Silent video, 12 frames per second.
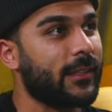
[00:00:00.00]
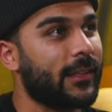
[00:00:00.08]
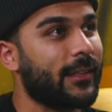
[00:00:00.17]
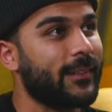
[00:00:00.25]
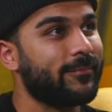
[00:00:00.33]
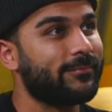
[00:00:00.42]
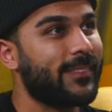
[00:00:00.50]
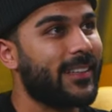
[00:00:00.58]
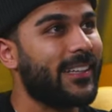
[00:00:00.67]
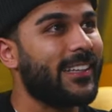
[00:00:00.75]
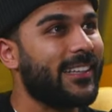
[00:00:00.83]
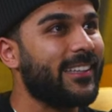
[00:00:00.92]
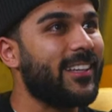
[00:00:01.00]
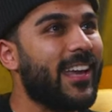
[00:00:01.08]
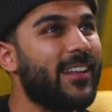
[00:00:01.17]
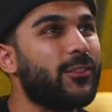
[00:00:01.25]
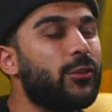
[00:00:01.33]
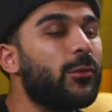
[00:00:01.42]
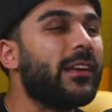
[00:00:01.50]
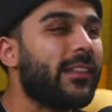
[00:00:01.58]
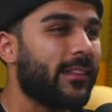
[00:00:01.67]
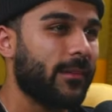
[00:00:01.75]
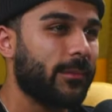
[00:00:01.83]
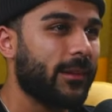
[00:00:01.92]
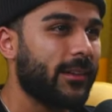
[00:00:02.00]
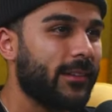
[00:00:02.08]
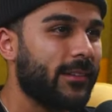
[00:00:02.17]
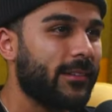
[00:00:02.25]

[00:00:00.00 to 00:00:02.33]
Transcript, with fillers: like you can't do anything about it.